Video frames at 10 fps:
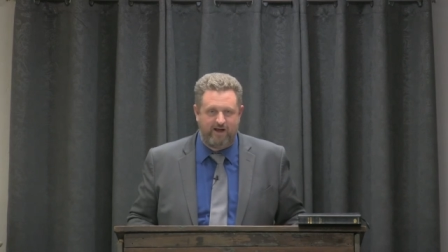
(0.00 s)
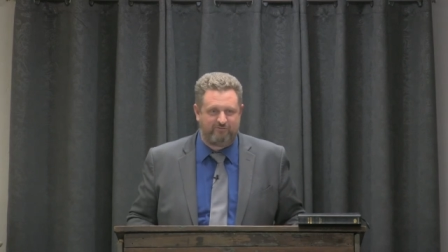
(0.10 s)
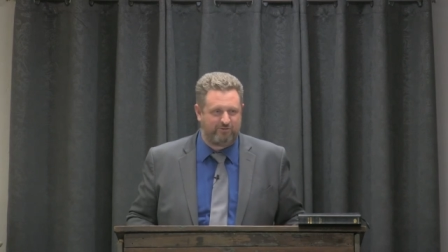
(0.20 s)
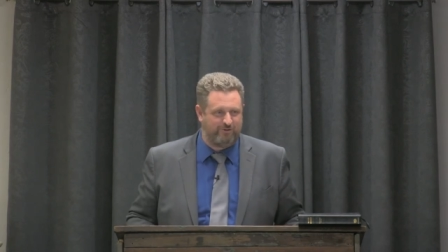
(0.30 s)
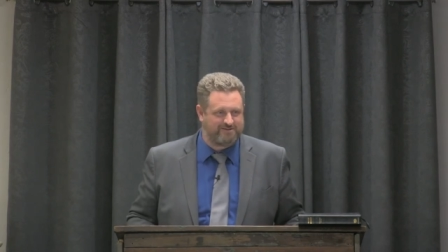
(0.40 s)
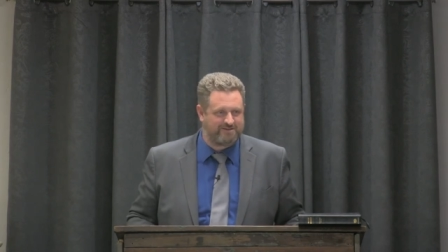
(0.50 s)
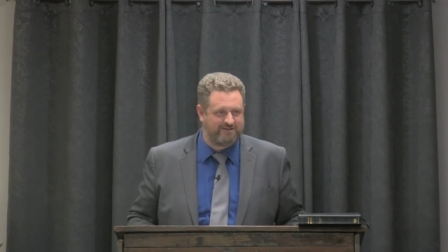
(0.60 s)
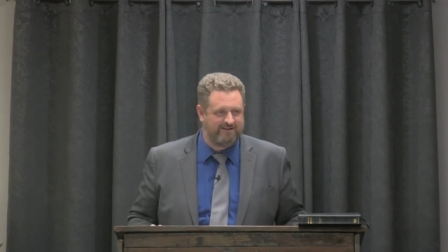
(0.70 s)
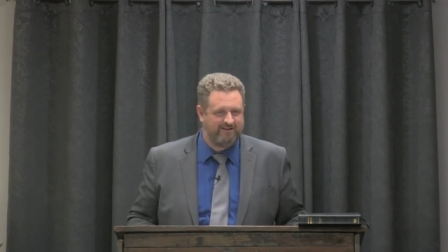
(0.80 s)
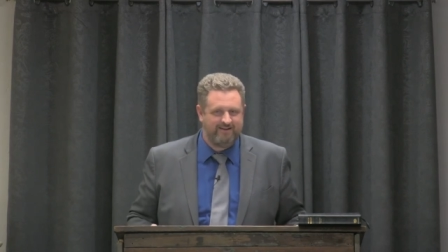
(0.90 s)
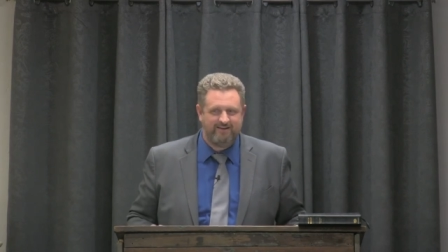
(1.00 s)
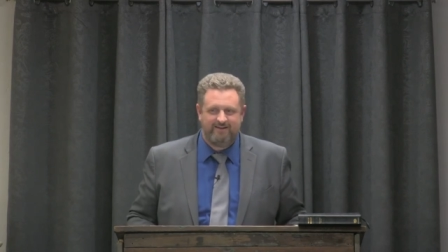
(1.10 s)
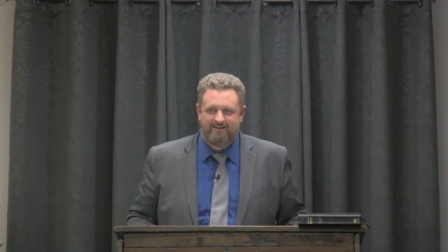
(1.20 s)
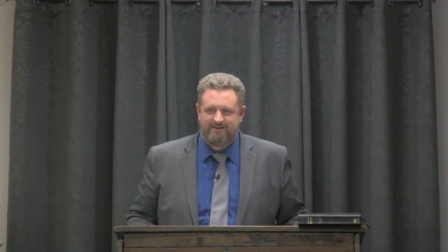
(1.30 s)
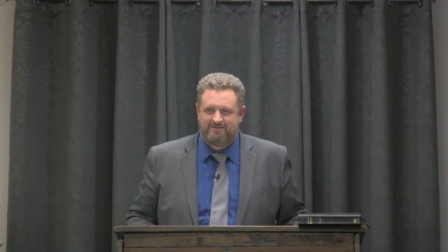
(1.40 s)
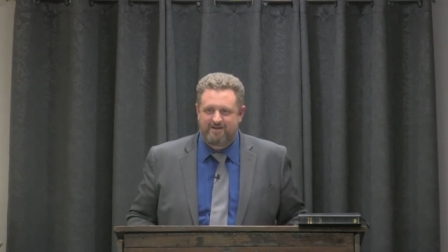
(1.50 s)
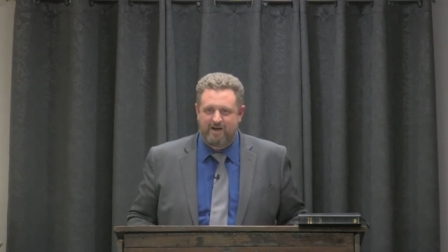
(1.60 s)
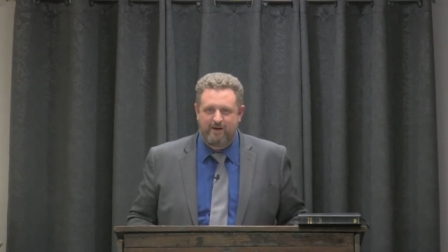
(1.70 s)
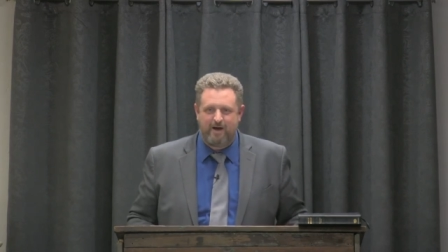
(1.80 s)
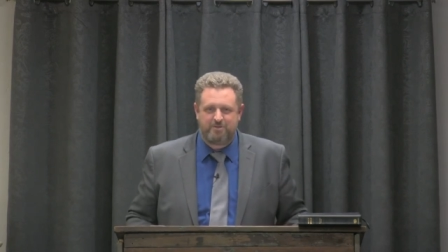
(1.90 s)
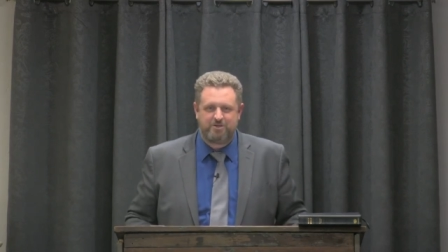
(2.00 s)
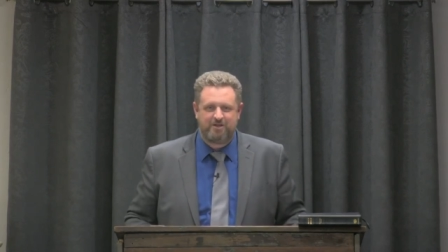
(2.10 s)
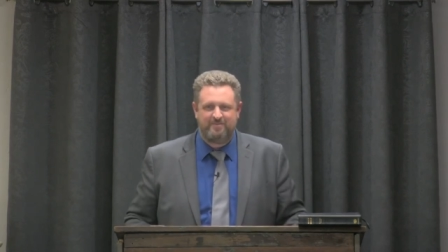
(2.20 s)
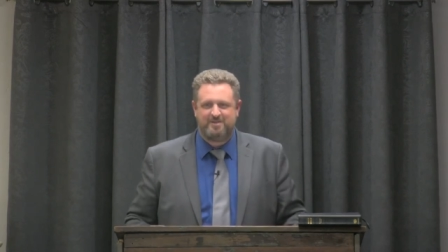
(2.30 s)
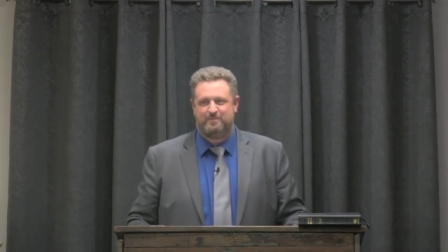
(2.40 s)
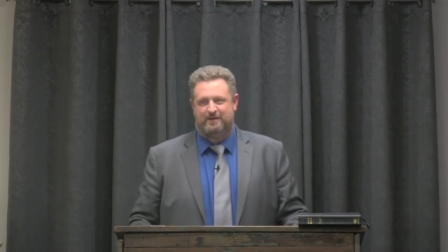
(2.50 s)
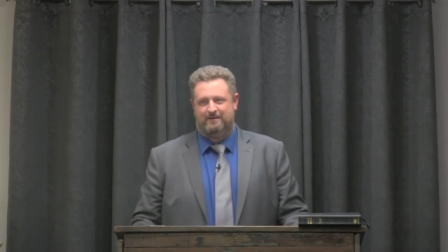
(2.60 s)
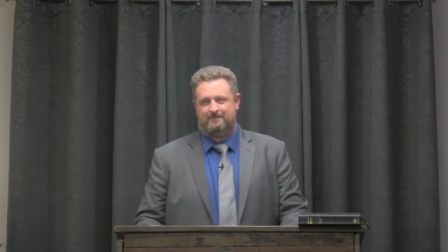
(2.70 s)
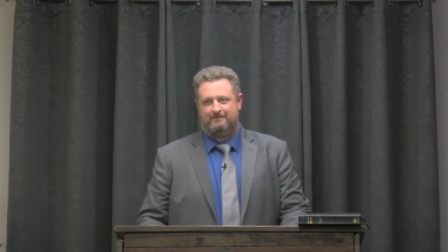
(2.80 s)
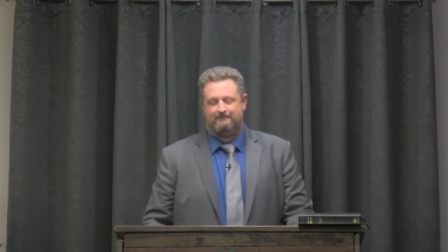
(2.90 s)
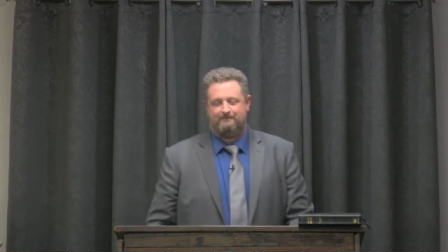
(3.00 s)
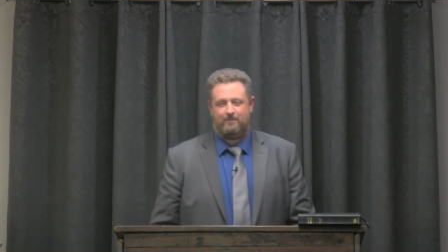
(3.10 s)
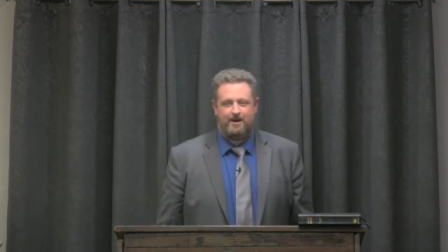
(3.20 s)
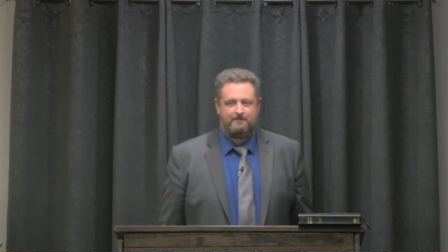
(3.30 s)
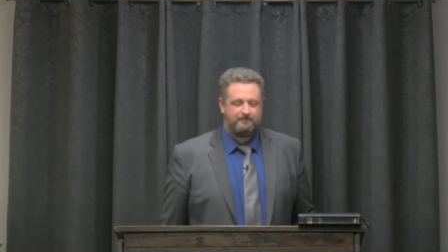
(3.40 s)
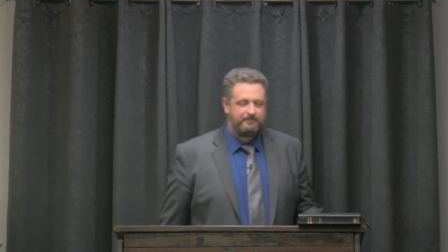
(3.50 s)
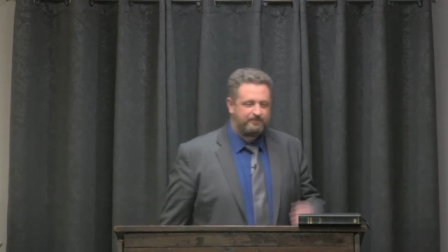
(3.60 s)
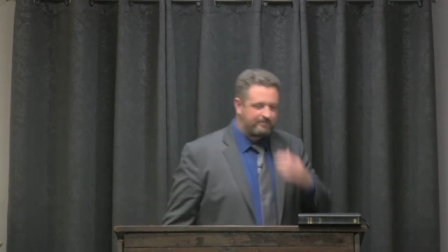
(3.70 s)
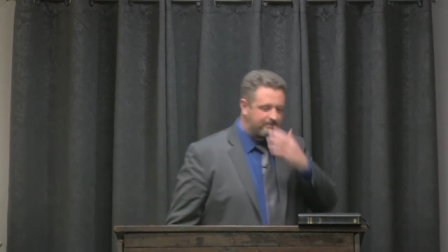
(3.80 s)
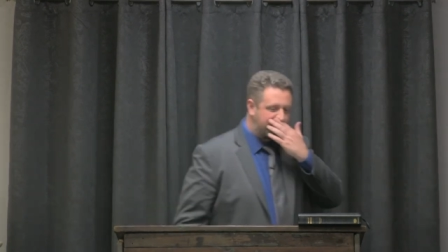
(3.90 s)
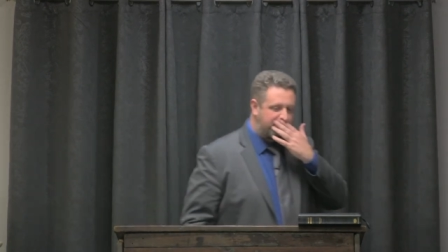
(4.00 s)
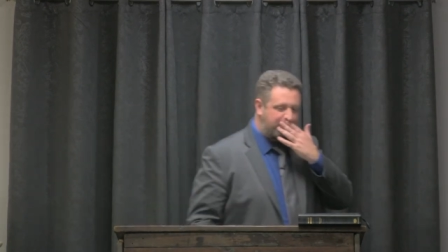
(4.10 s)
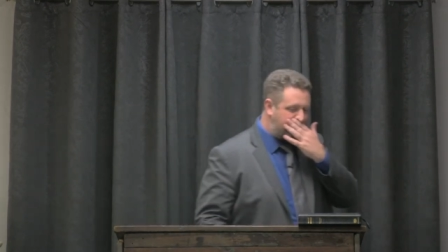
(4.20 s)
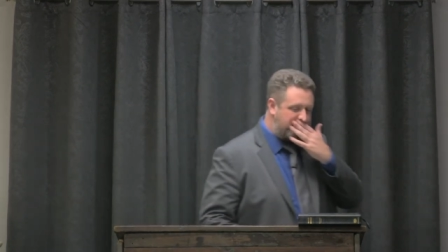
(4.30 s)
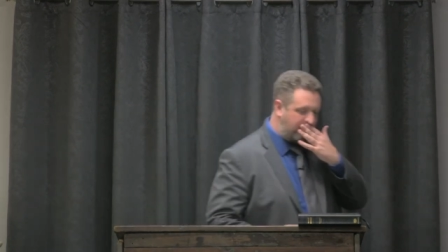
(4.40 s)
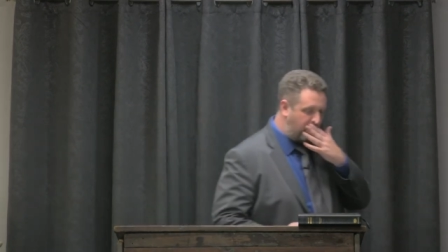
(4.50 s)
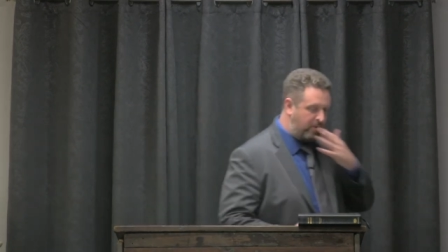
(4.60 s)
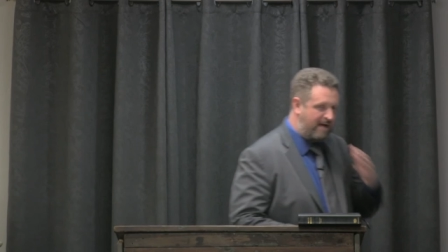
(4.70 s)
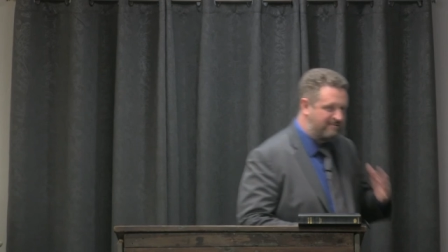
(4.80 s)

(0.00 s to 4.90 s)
afterwards and talk about how much you're going to miss me, right? Or not